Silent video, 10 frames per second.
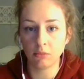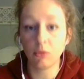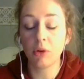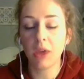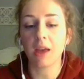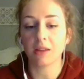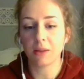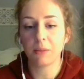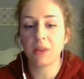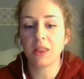Well, yes.
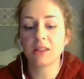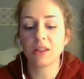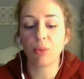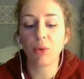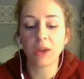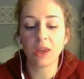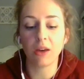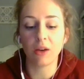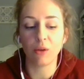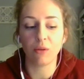I mean, that's the
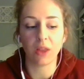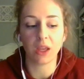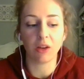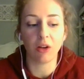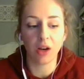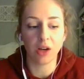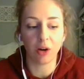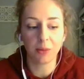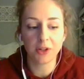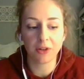point of like an
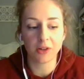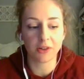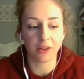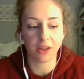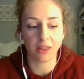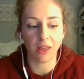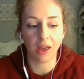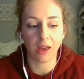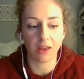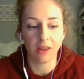arbitrage like
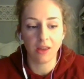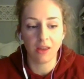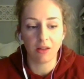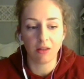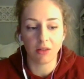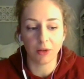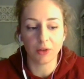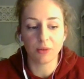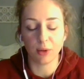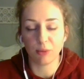that.
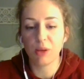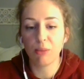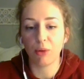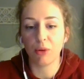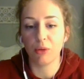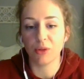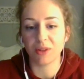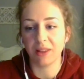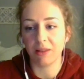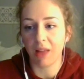There's people whose
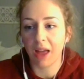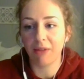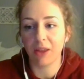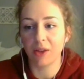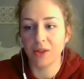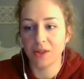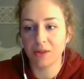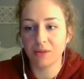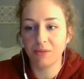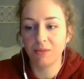livelihoods
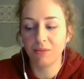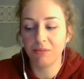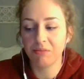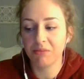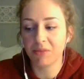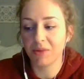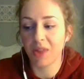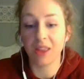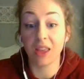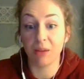
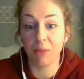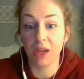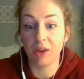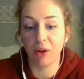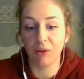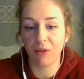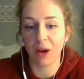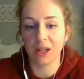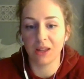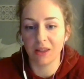they depend on
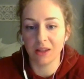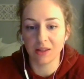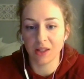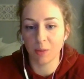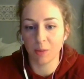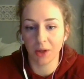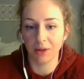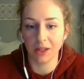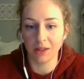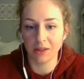finding these
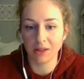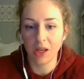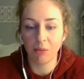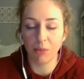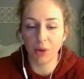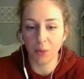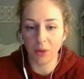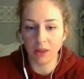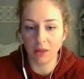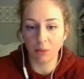disparities. But
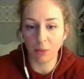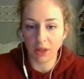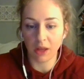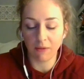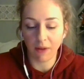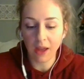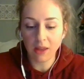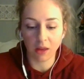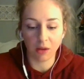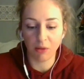when they
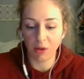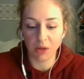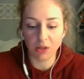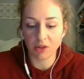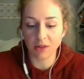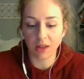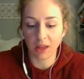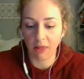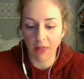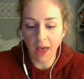find them, I mean, just like
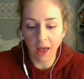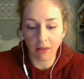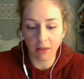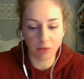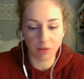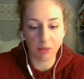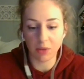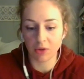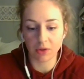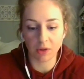that, like
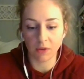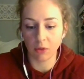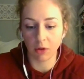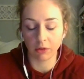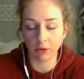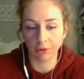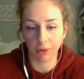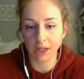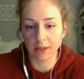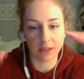maybe just a few hundred
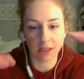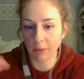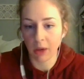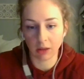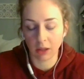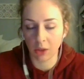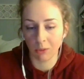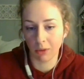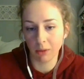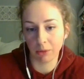trades and it's back to
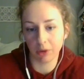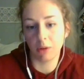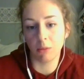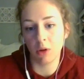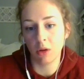equilibrium.